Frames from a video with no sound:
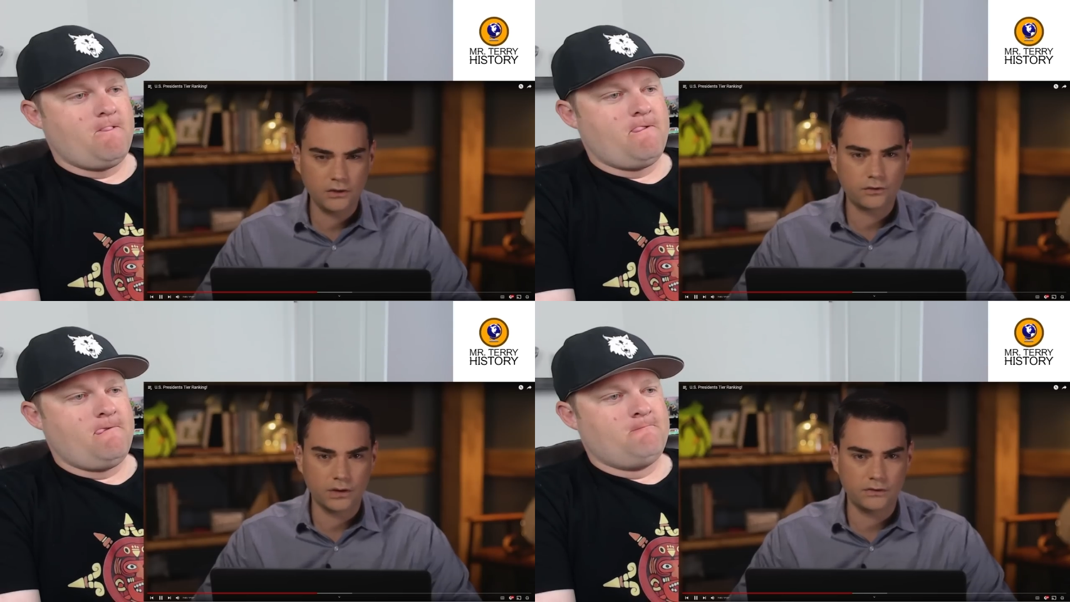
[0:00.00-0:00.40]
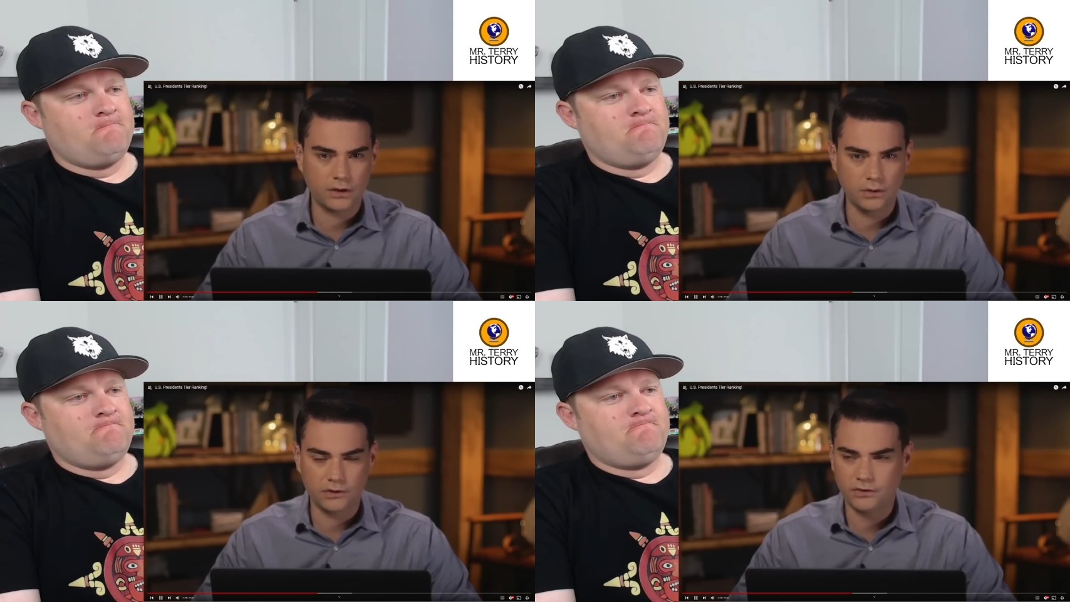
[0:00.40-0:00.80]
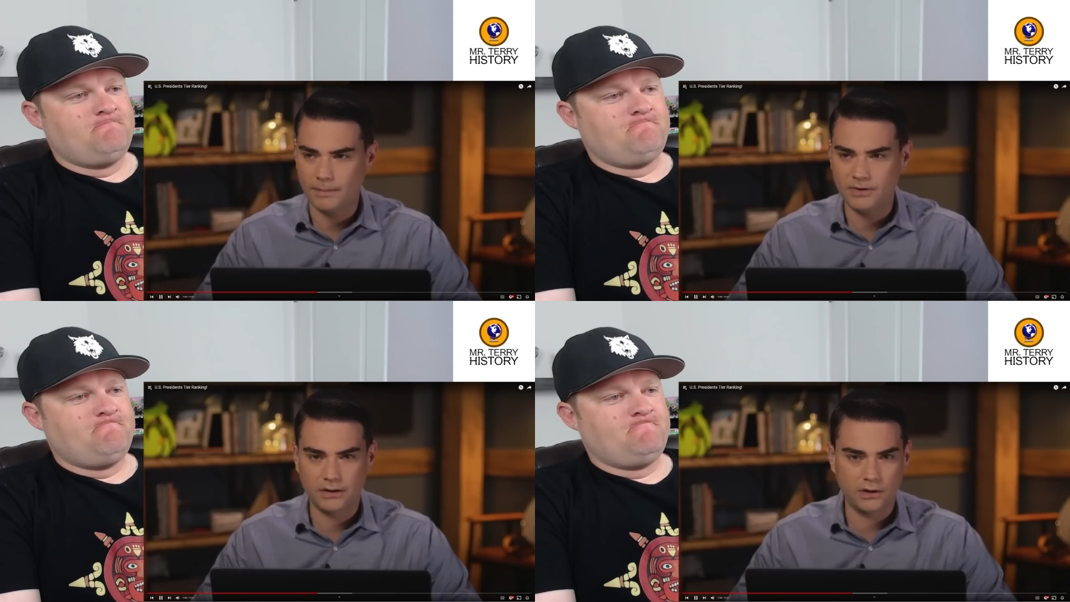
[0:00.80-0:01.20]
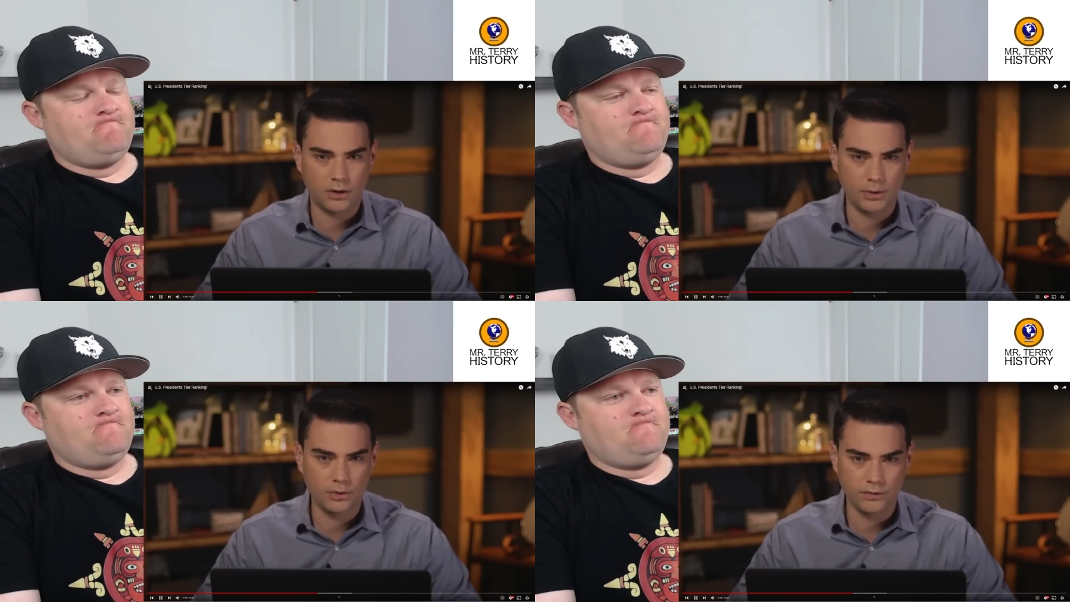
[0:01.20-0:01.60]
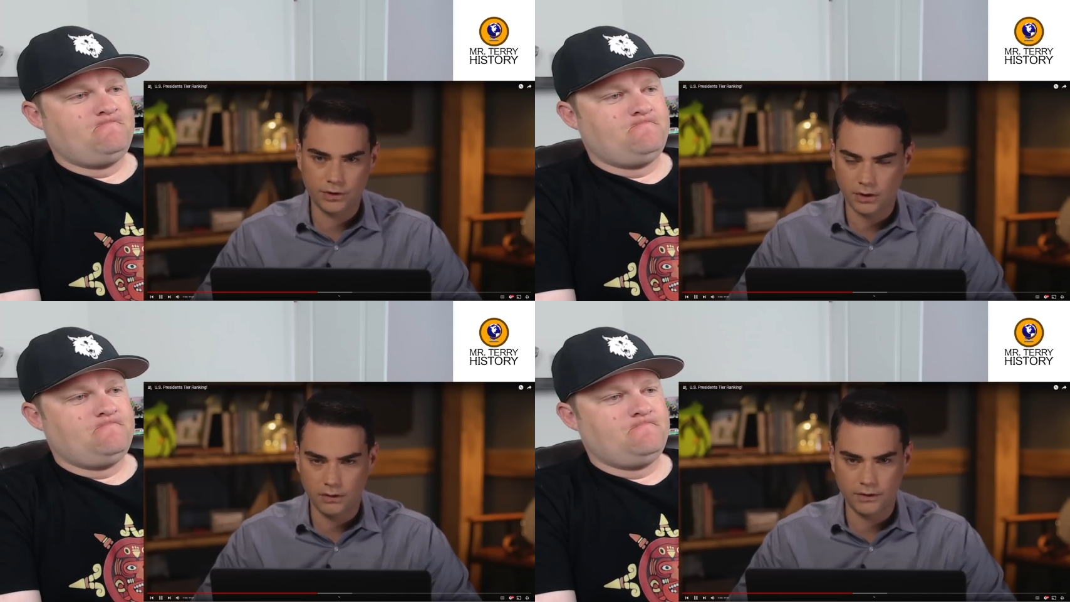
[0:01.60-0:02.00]
Speaker 1: history is that Coolidge stepped down and Herbert Hoover
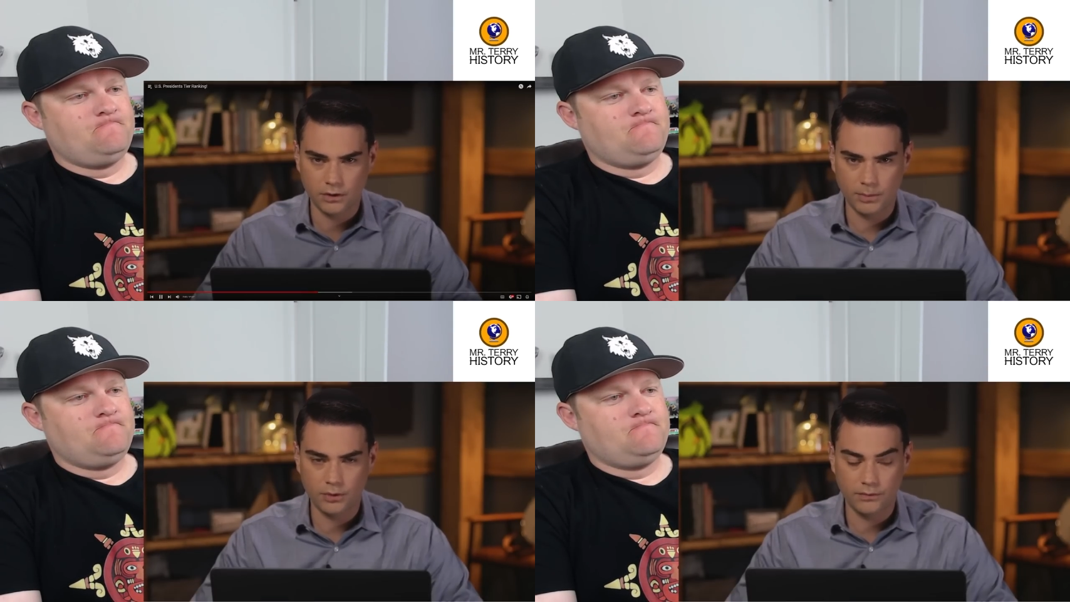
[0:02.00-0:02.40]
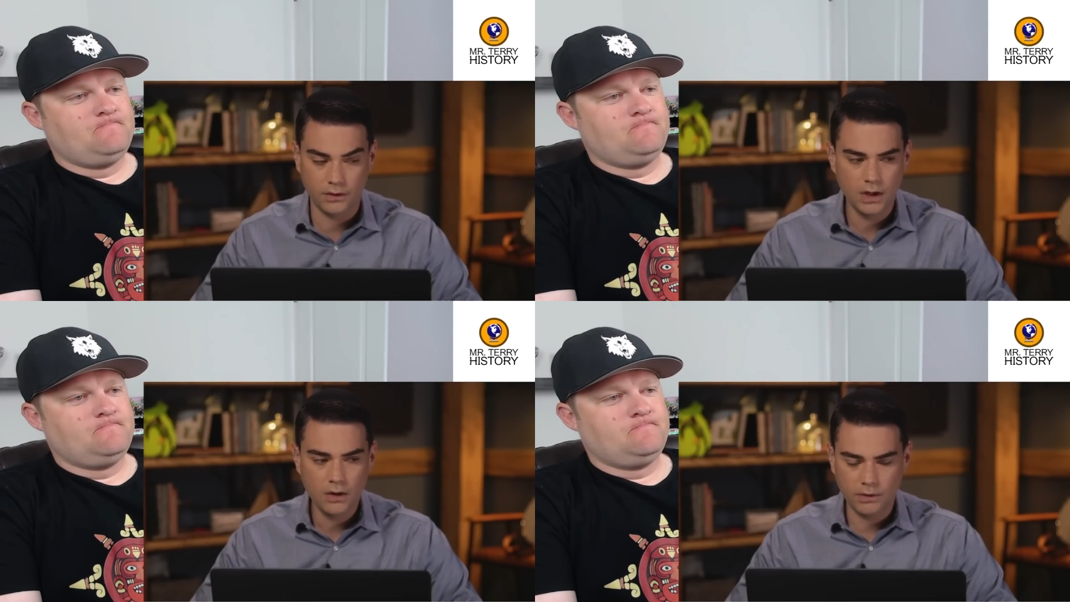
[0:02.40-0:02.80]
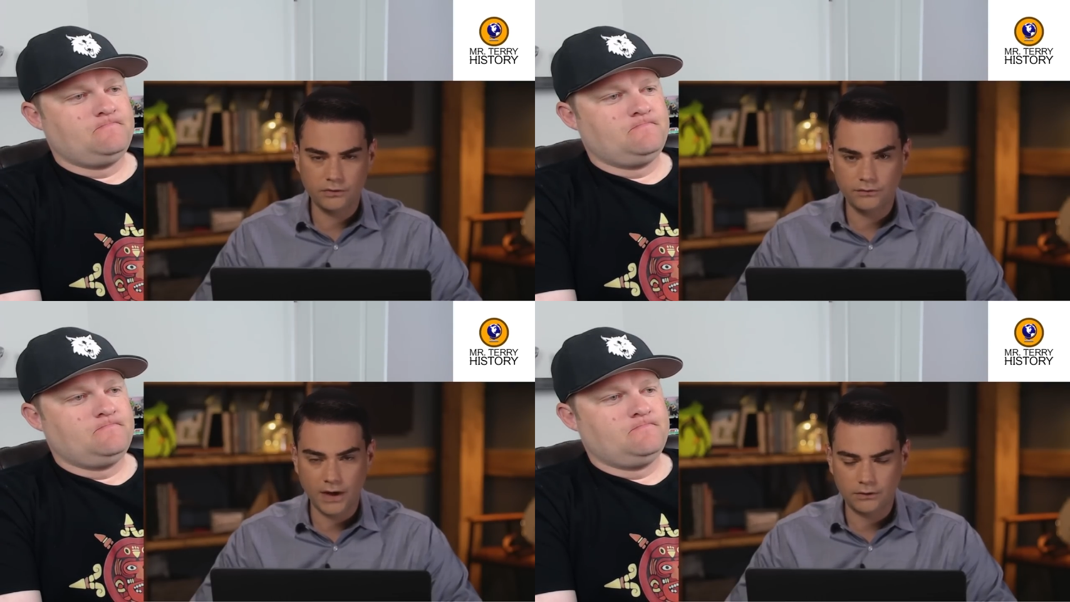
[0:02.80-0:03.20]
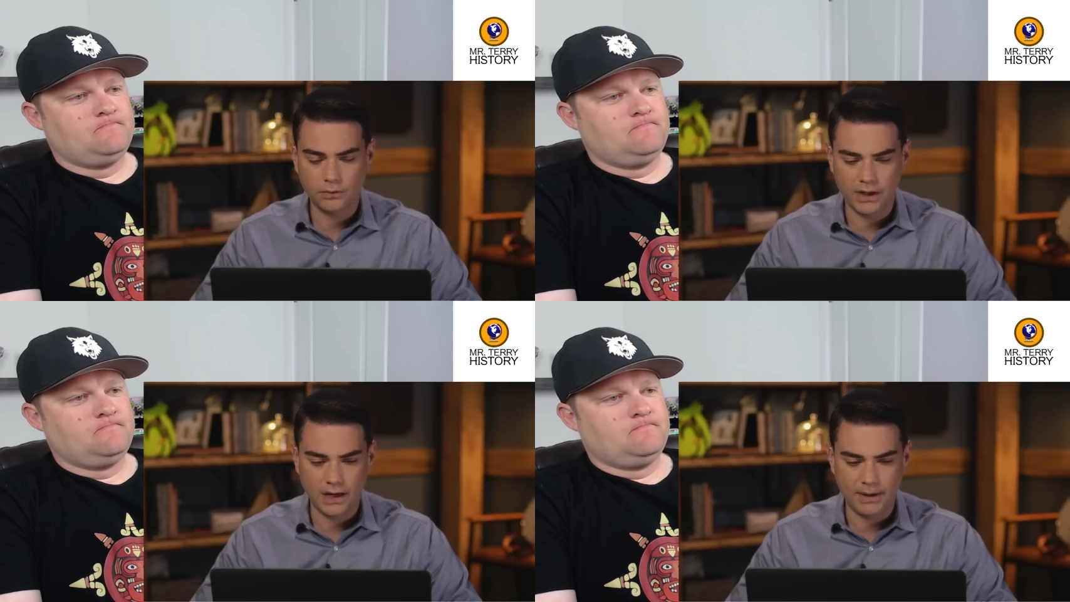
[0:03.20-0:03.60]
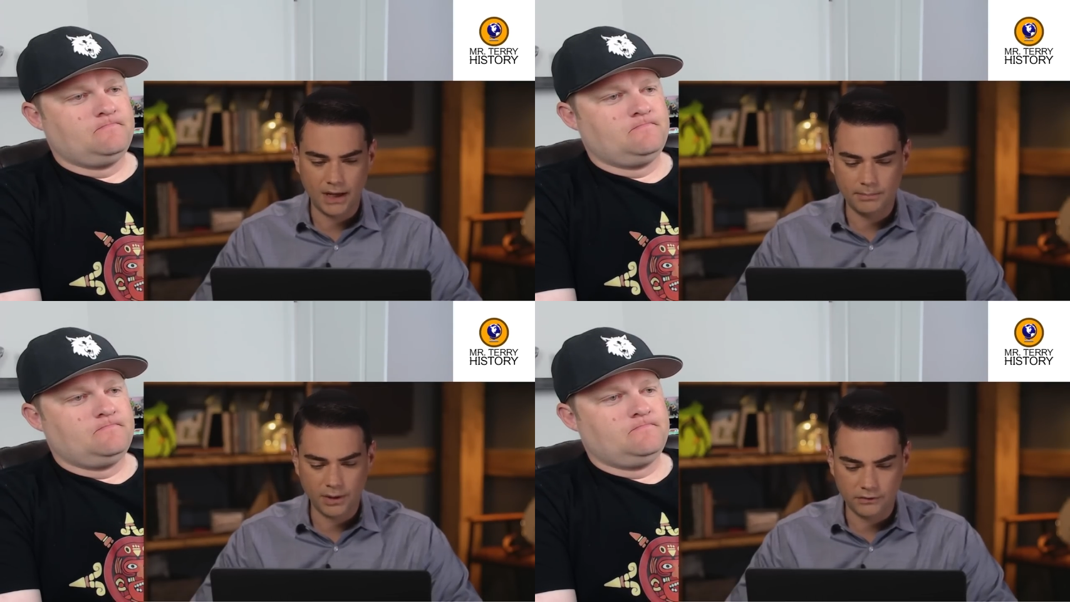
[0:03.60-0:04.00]
took over, and Herbert Hoover was, in fact, quite a
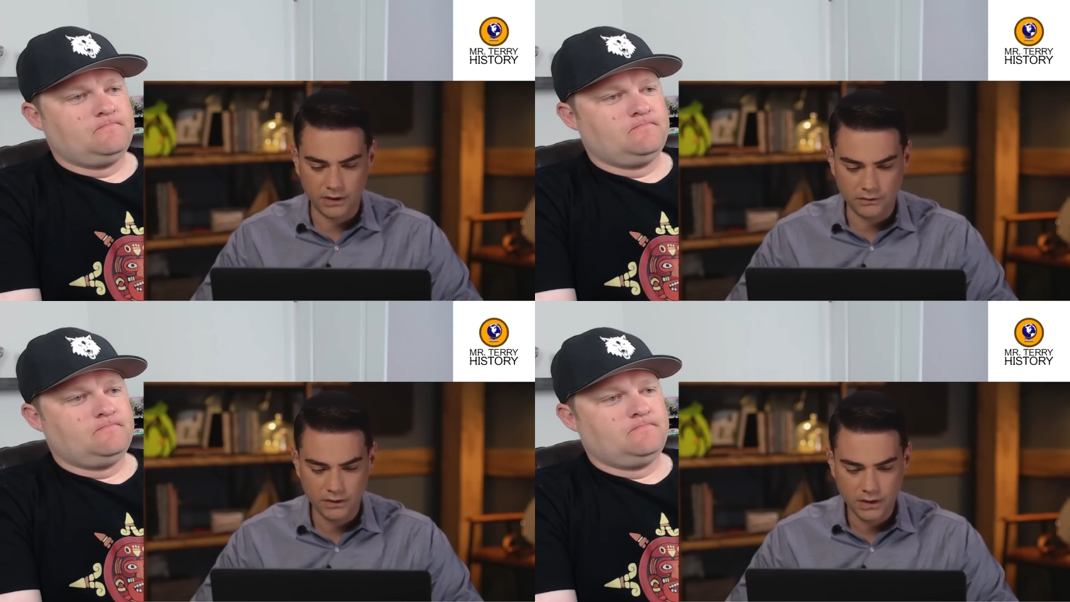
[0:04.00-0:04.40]
bad president.